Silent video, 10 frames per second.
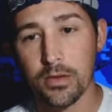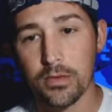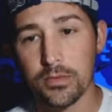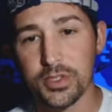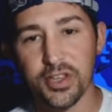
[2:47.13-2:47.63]

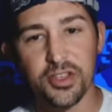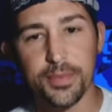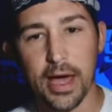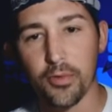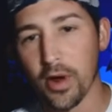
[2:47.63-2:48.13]
So there's
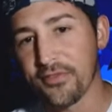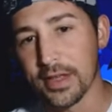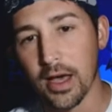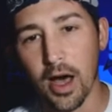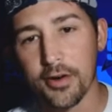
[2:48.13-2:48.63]
about a roughly
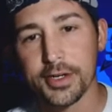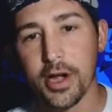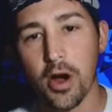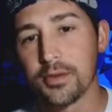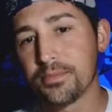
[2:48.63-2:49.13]

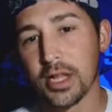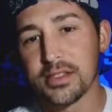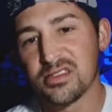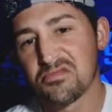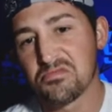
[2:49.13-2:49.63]
100
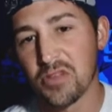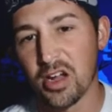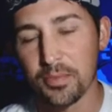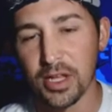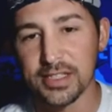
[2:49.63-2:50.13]
plus
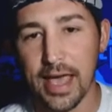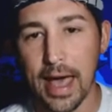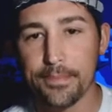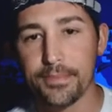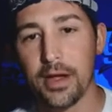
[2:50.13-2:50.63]
gap
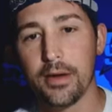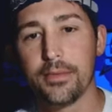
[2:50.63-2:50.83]
there.